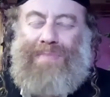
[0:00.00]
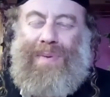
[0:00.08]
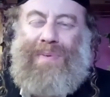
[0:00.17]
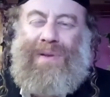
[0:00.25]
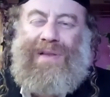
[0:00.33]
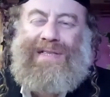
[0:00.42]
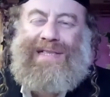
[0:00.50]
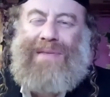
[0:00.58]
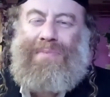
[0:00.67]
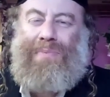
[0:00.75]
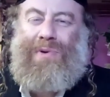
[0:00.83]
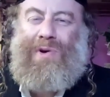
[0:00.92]
people
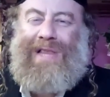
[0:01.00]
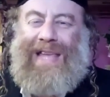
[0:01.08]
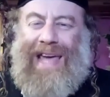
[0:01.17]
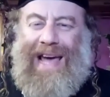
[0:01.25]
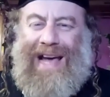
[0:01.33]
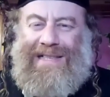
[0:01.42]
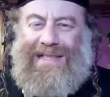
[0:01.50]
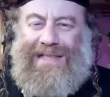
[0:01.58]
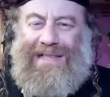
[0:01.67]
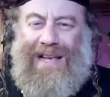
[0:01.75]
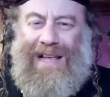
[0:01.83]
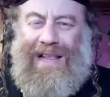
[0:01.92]
send
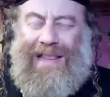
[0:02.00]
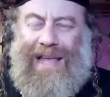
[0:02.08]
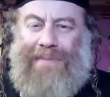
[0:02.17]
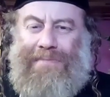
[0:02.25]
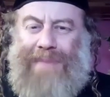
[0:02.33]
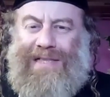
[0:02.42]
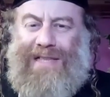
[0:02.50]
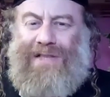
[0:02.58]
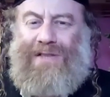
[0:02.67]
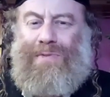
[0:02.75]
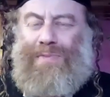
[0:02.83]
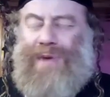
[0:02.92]
broadcasts like
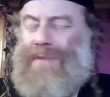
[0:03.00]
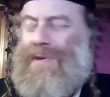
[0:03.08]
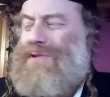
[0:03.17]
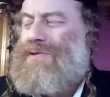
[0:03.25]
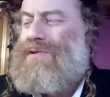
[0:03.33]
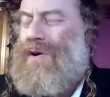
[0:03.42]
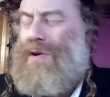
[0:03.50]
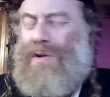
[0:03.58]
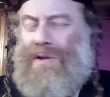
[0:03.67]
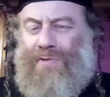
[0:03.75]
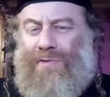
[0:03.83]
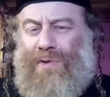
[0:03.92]
message to probably to the
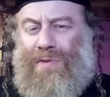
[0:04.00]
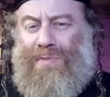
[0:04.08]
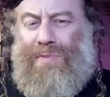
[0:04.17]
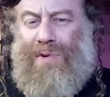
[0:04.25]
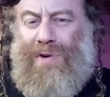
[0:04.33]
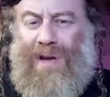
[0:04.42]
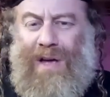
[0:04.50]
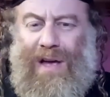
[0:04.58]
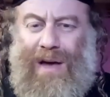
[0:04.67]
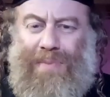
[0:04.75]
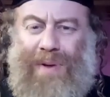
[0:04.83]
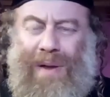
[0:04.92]
whole phone book.
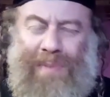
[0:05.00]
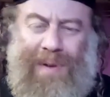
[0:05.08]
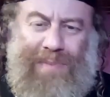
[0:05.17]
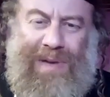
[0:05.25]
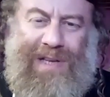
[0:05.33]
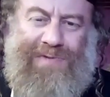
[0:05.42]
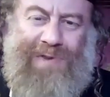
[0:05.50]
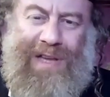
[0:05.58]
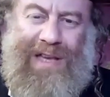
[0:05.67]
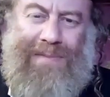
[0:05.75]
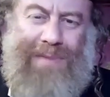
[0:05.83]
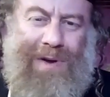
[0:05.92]
Please
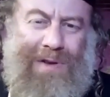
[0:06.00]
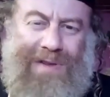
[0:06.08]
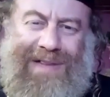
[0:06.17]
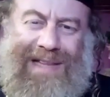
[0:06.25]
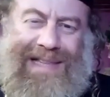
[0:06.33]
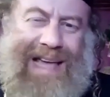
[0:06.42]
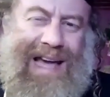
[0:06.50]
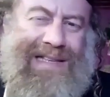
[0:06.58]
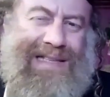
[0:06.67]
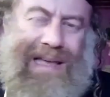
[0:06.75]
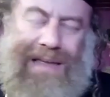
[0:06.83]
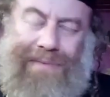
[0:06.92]
forgive me all the
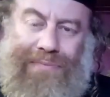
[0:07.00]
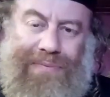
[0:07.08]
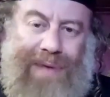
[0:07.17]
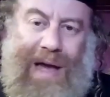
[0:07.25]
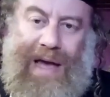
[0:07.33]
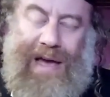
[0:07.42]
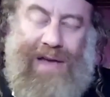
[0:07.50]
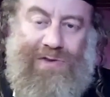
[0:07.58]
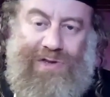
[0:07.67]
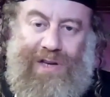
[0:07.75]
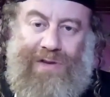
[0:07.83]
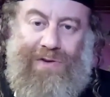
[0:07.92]
text. Like I, I
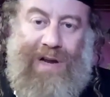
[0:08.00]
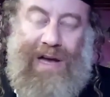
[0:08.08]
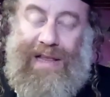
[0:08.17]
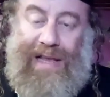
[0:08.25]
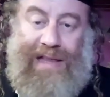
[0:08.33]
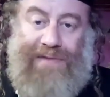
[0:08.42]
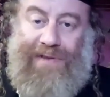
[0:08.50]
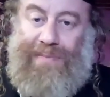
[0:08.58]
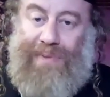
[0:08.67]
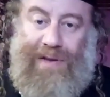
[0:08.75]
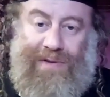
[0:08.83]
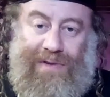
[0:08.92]
usually ignore. I never
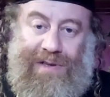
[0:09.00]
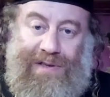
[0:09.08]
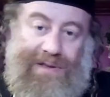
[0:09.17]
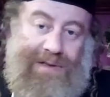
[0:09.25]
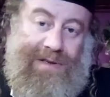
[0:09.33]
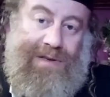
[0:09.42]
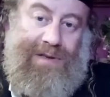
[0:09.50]
reply to this